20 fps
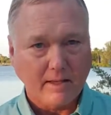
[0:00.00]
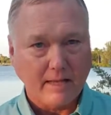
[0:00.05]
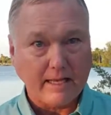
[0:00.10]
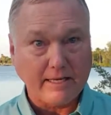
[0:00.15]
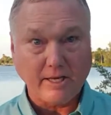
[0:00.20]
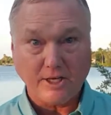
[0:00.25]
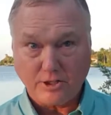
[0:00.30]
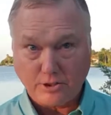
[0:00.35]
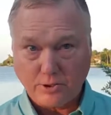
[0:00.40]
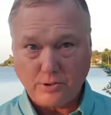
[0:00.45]

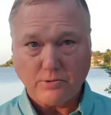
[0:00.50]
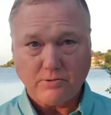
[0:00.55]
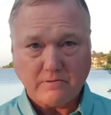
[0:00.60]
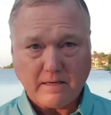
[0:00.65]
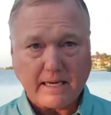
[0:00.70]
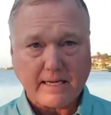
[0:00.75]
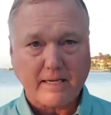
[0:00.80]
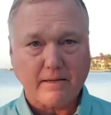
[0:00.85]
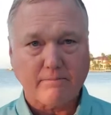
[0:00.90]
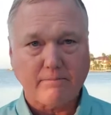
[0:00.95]
And I do
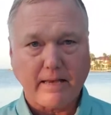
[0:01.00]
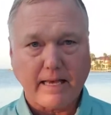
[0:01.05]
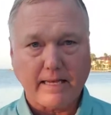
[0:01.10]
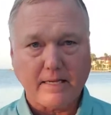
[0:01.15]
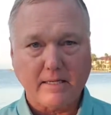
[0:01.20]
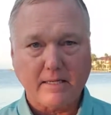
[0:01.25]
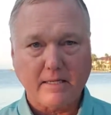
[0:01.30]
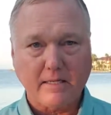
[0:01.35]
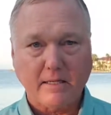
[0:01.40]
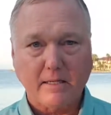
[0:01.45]

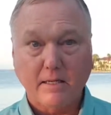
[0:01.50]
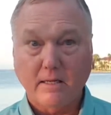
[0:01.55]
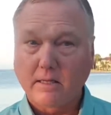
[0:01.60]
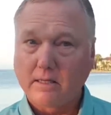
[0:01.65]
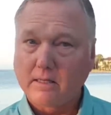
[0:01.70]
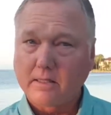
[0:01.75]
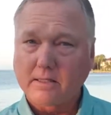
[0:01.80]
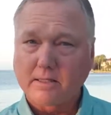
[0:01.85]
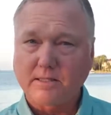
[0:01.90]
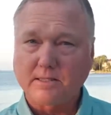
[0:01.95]
recommend
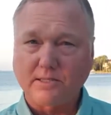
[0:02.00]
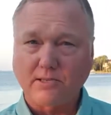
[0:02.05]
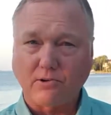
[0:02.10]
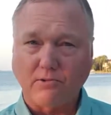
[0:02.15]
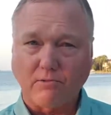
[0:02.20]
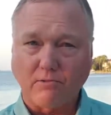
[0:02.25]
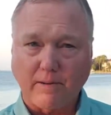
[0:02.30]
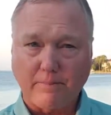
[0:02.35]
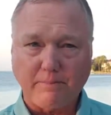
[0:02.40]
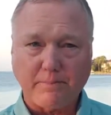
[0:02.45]

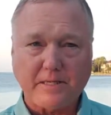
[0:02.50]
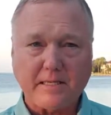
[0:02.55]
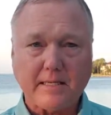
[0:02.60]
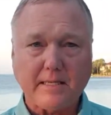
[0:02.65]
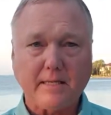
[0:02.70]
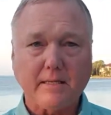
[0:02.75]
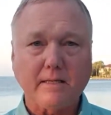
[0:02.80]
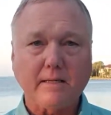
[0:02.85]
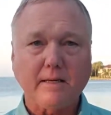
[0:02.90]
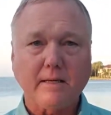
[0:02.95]

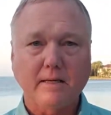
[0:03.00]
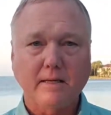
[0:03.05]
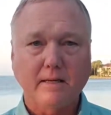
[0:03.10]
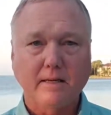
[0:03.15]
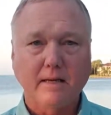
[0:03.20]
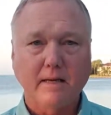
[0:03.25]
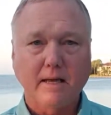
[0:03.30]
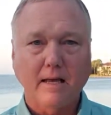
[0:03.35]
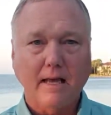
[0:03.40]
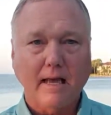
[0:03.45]
scripting
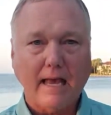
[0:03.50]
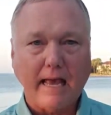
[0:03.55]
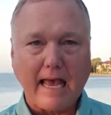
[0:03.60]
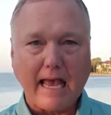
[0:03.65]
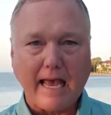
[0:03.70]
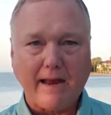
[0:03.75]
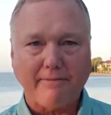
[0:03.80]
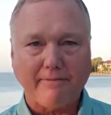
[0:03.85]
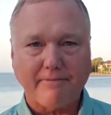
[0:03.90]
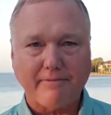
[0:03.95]

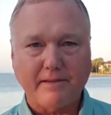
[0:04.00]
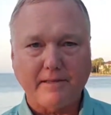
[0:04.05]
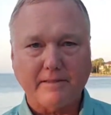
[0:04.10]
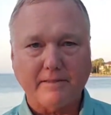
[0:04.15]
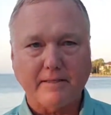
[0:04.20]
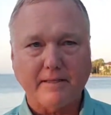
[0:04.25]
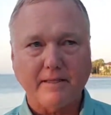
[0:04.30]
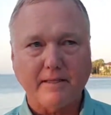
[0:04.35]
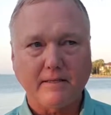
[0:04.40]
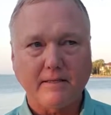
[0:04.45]

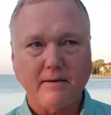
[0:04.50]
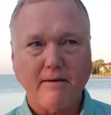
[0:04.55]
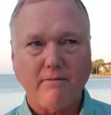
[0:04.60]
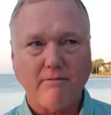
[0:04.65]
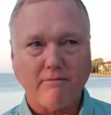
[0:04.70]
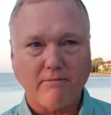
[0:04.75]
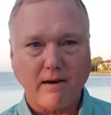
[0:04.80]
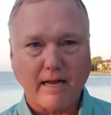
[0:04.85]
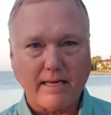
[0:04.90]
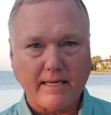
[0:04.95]
everything,
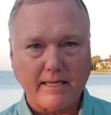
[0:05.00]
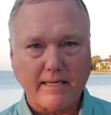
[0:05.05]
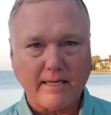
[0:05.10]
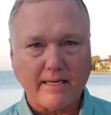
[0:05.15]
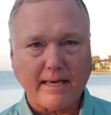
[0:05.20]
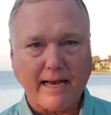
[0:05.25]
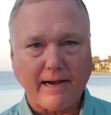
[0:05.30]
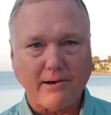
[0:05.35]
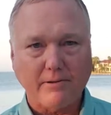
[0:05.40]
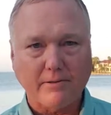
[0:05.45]
writing
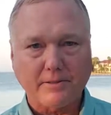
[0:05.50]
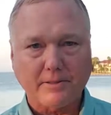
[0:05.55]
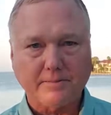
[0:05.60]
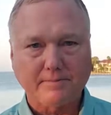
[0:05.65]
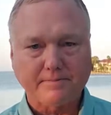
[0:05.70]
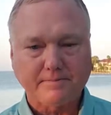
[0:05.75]
it out,